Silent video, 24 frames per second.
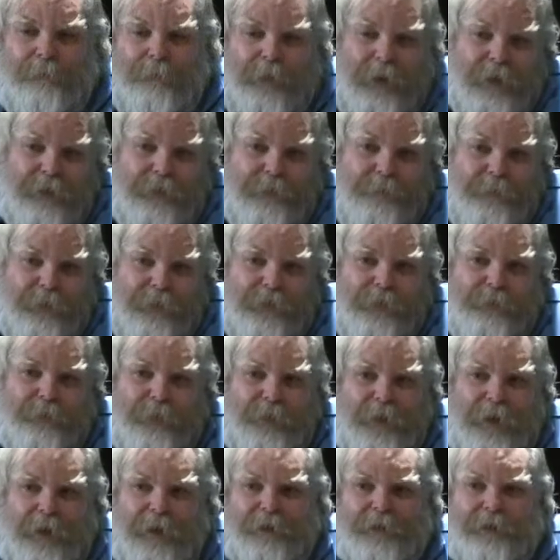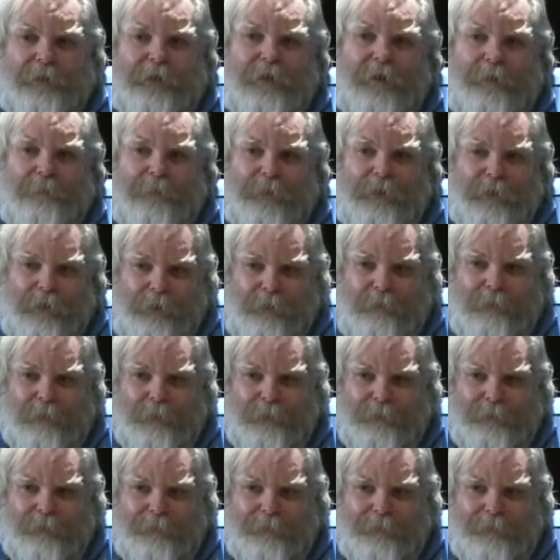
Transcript: me as a person with AIDS to come to Cuba.